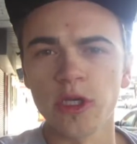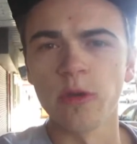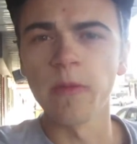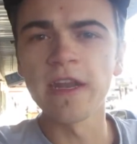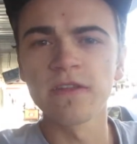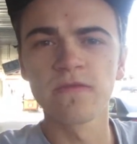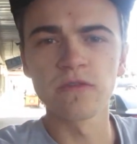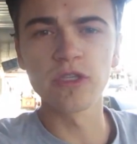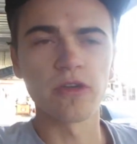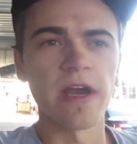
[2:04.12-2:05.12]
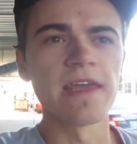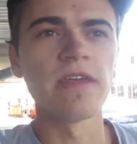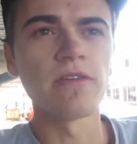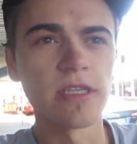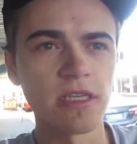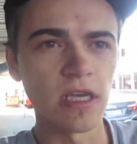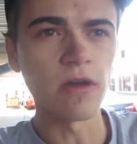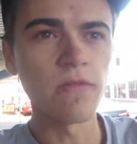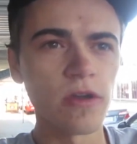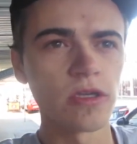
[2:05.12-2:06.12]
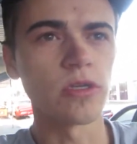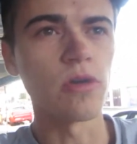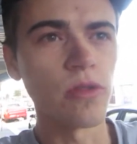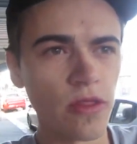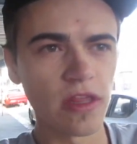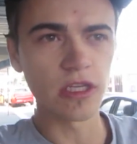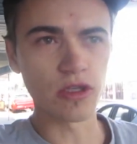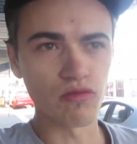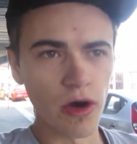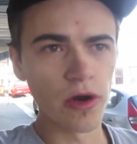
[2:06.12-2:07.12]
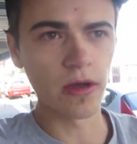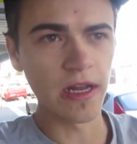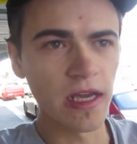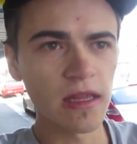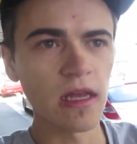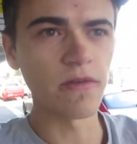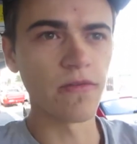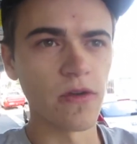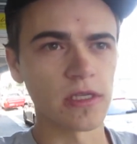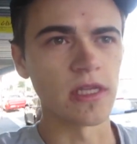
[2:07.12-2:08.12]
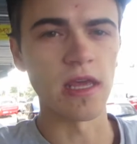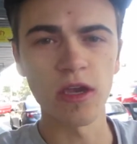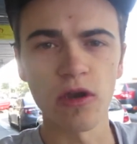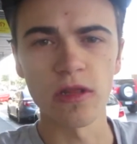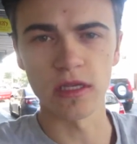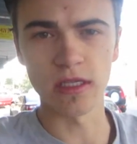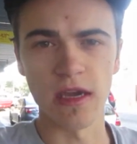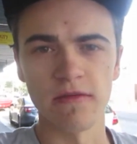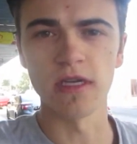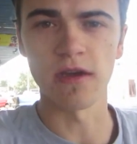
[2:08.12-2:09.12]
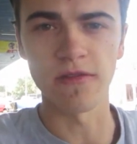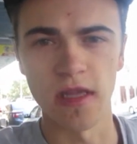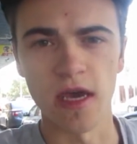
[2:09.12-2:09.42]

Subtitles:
So we made it to Footscray. There is a Salvo's on this road. I'm going to hit that up first and then go to the Savers after